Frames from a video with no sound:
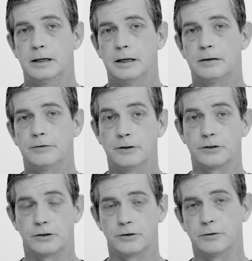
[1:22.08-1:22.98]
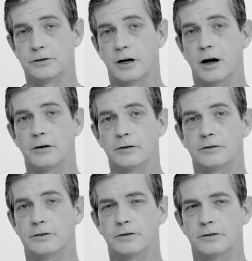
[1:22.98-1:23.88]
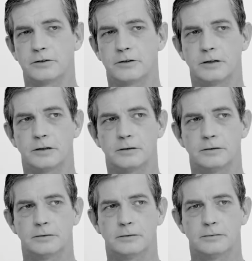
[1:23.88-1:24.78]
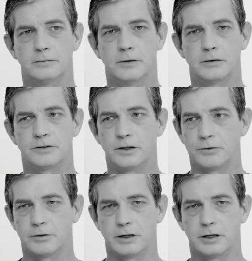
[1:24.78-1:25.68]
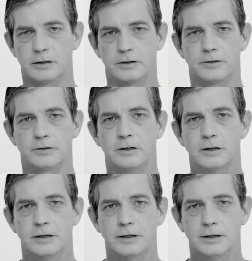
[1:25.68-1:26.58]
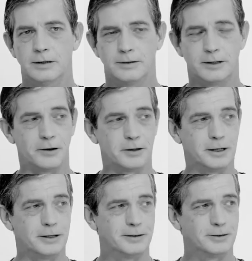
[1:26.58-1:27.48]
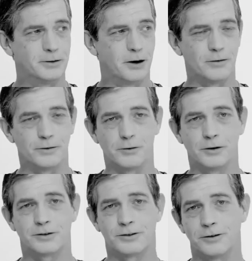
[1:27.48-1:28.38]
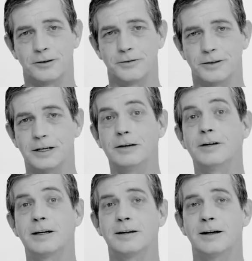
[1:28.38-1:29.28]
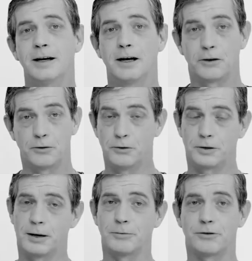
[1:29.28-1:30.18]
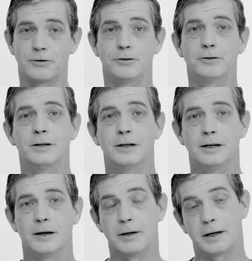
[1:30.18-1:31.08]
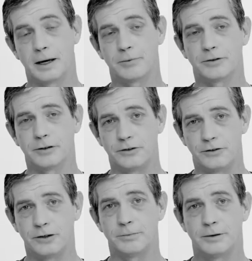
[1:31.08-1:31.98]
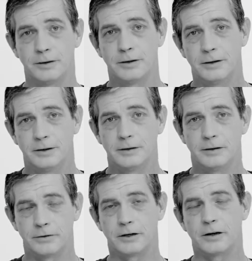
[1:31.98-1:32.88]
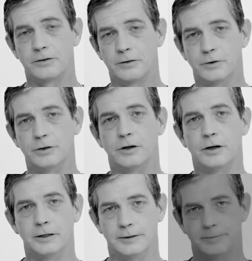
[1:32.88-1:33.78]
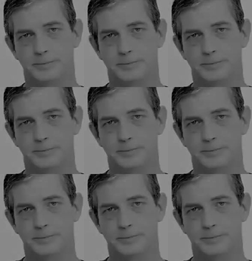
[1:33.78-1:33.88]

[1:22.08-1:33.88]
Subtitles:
At first I thought it was a hoax, it just seemed ridiculous. The only diver rostered on for the evening, a call comes through about a capsized ship off the coast of Moreton Island.